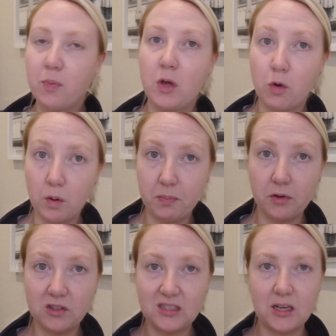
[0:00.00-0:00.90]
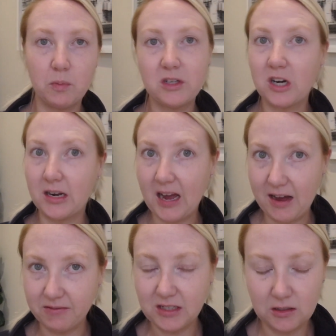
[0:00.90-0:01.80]
of Pure Boosts here, which I
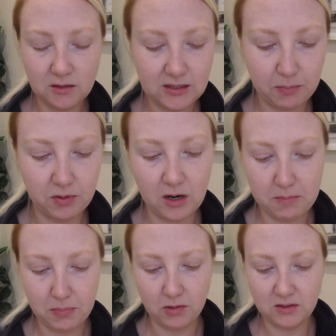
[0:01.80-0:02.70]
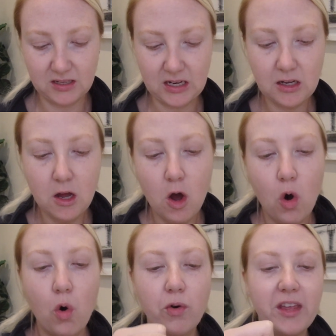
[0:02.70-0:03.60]
have done a separate unboxing,
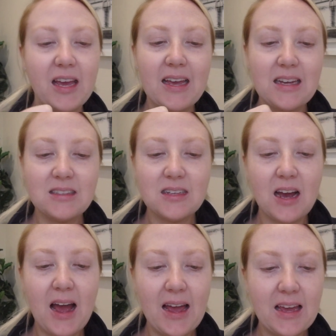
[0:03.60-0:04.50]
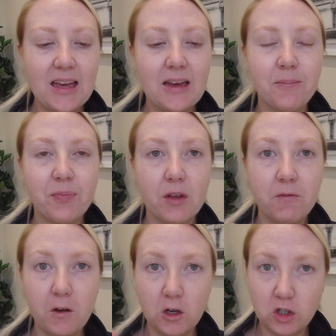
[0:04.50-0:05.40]
or there is a
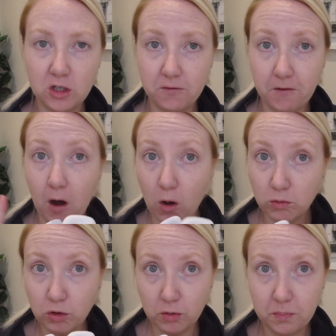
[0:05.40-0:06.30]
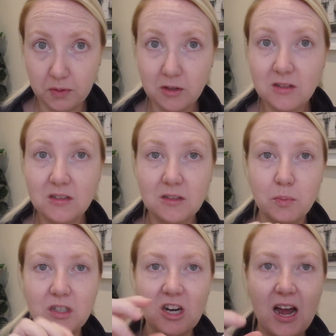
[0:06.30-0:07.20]
version of UltraBoosts
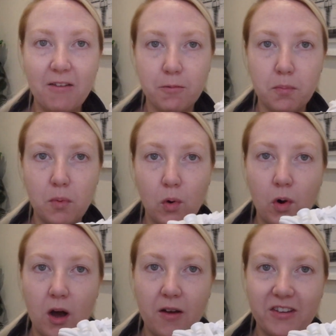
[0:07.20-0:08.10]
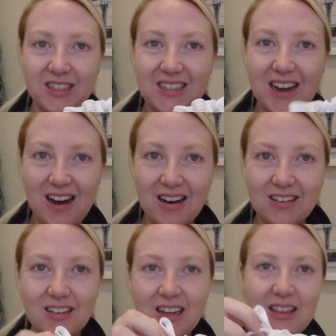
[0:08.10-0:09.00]
which have more of a
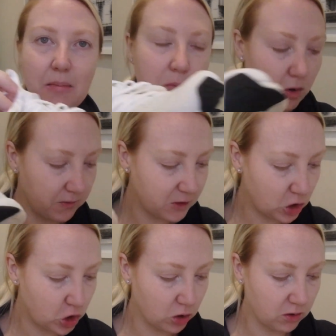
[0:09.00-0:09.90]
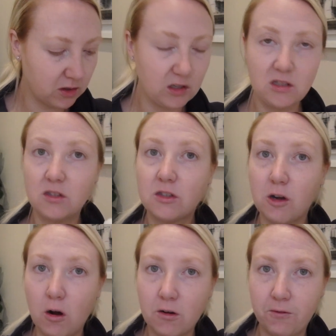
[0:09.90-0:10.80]
tongue, like they're more of a shoe than a
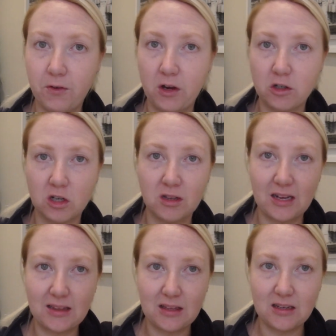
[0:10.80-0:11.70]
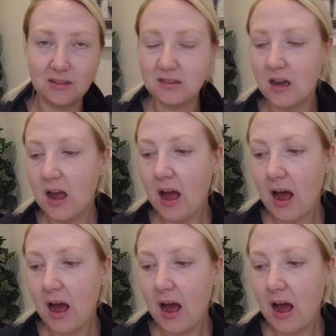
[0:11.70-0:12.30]
sock version like this.